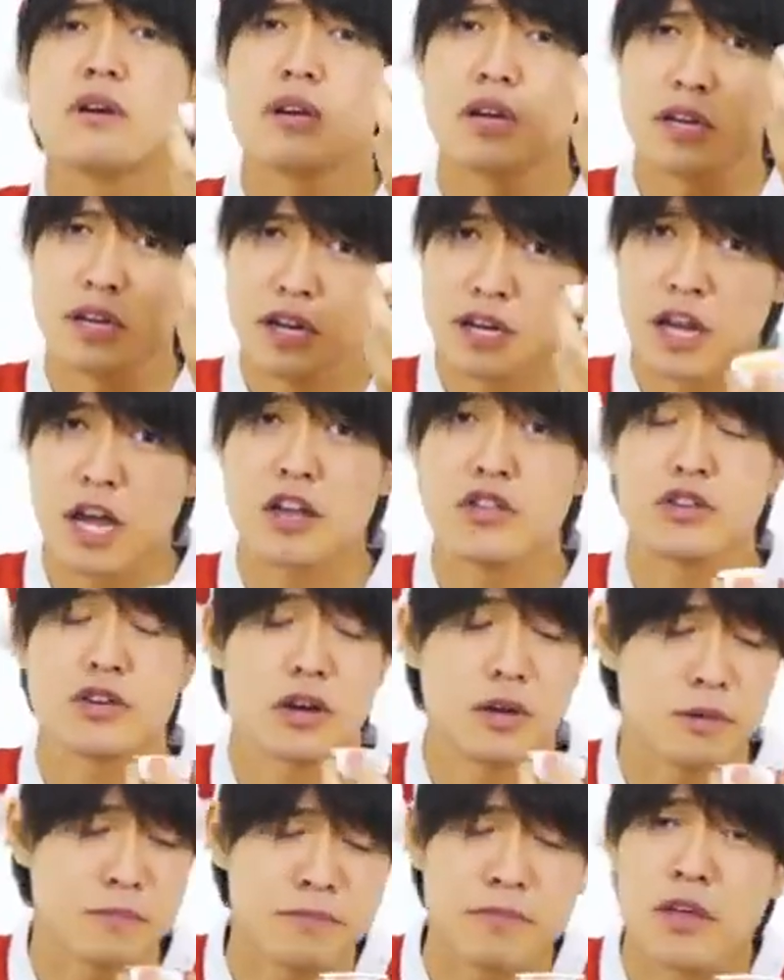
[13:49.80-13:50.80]
In a
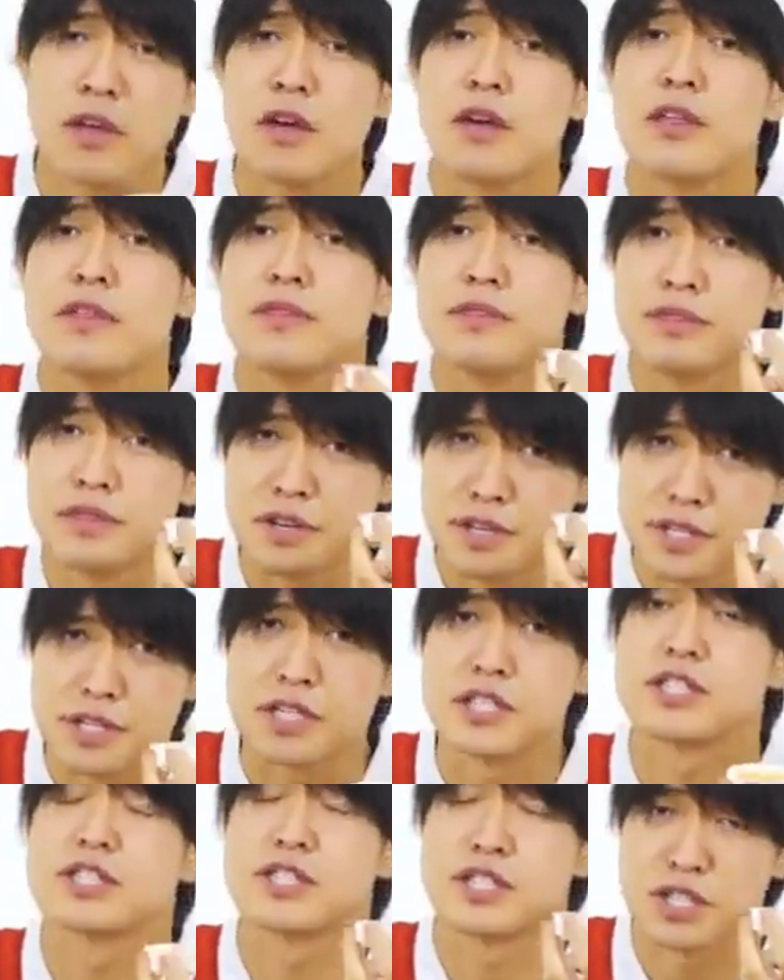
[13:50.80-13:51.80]
nutshell, this
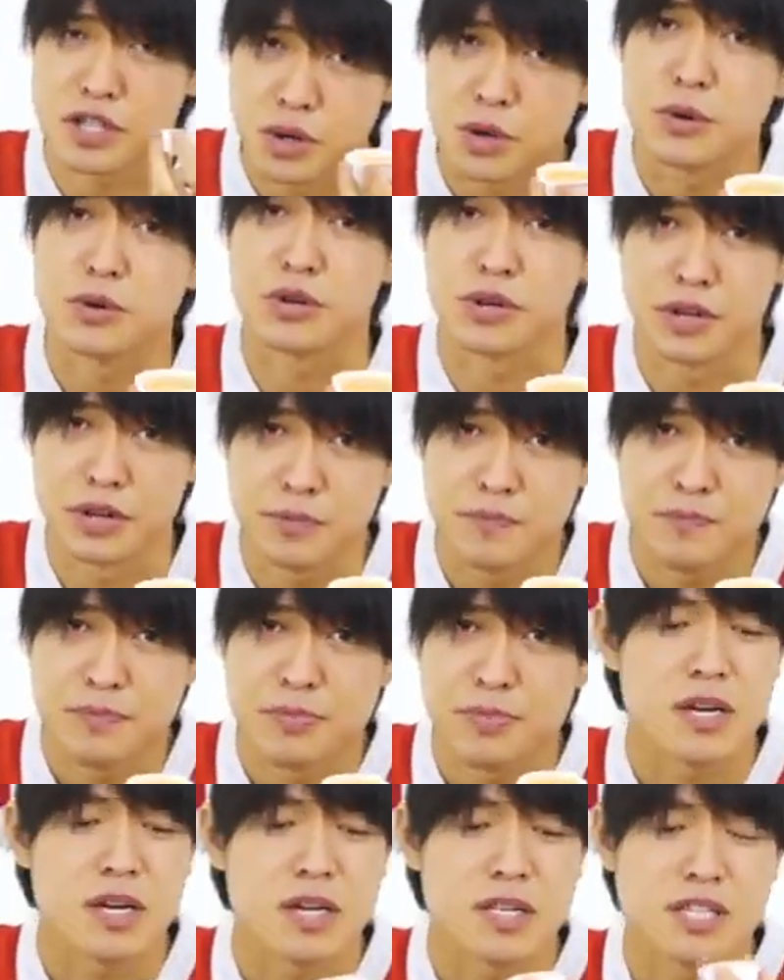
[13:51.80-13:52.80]
is so good.
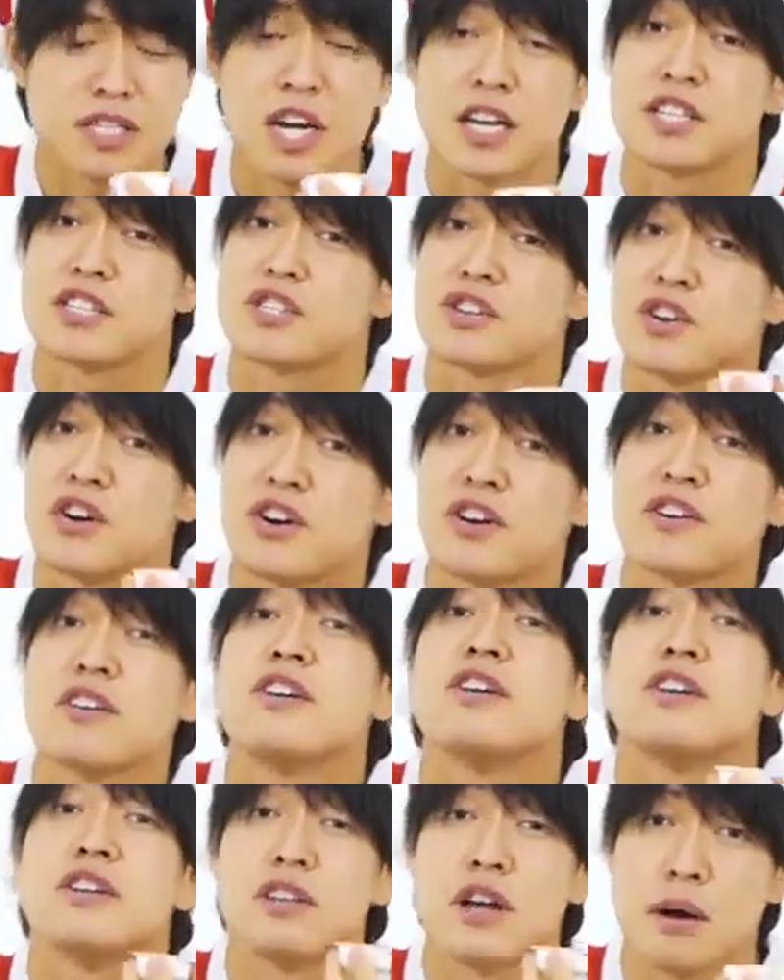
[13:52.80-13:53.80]
It's got strong
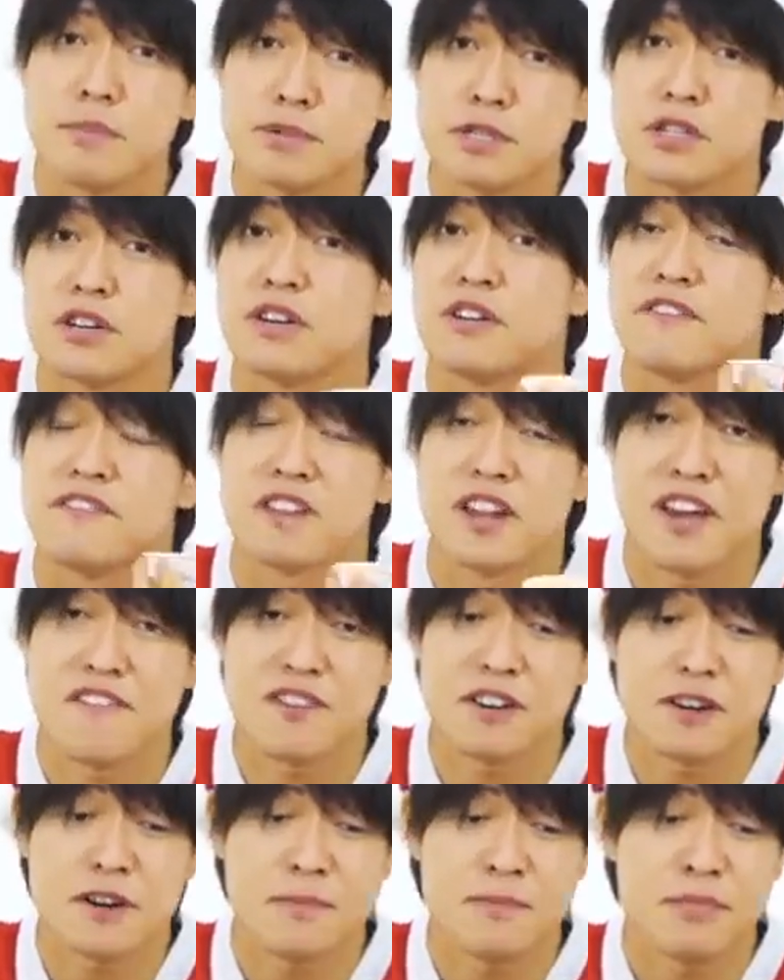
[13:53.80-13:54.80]
lobster
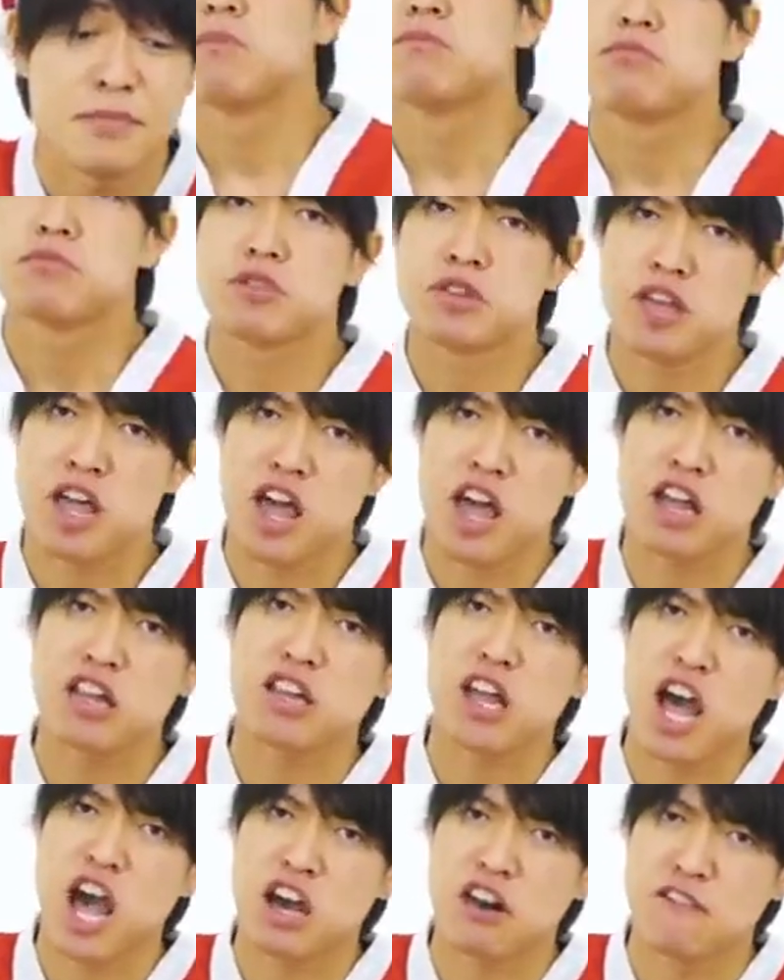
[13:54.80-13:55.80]
flavor.
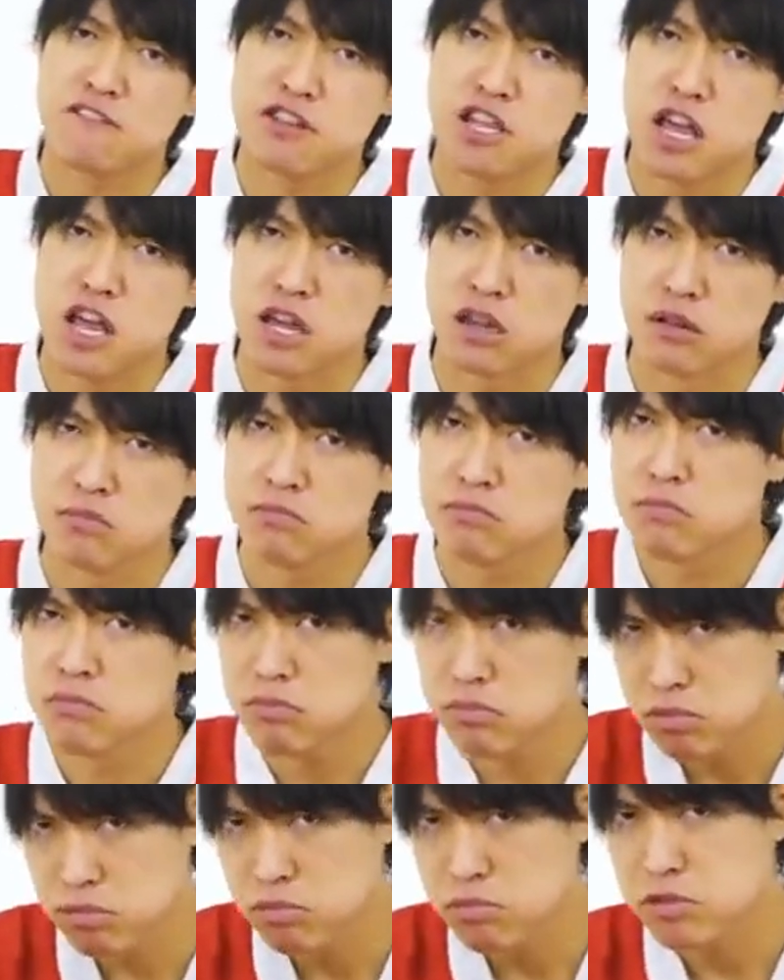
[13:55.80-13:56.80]
10 out of 10.
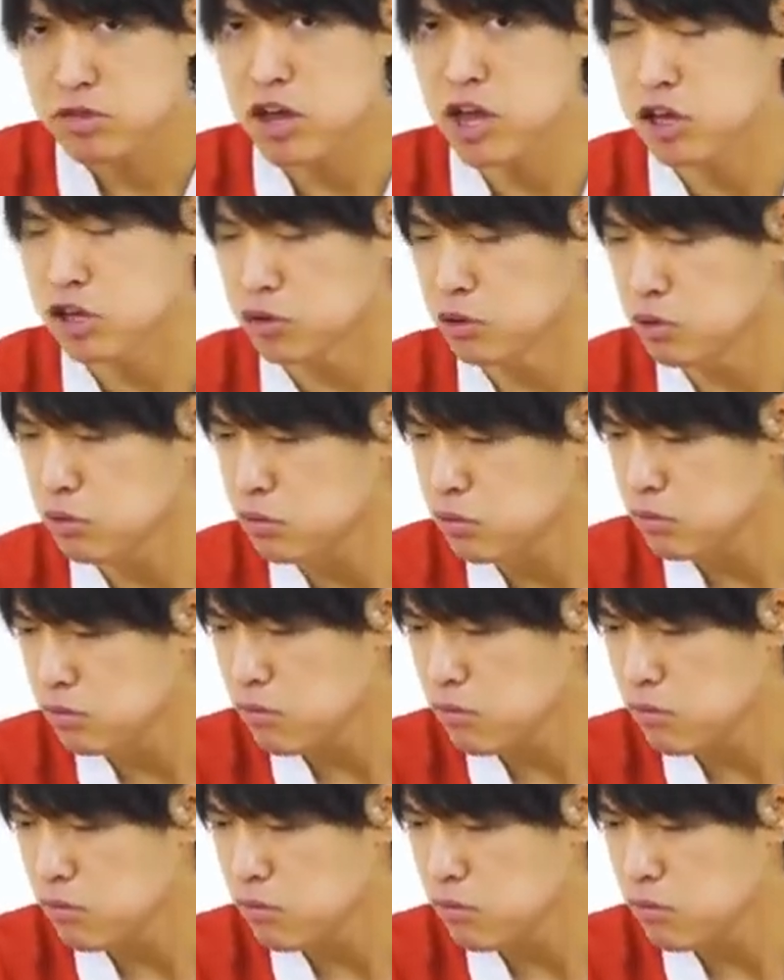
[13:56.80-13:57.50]
Thank you.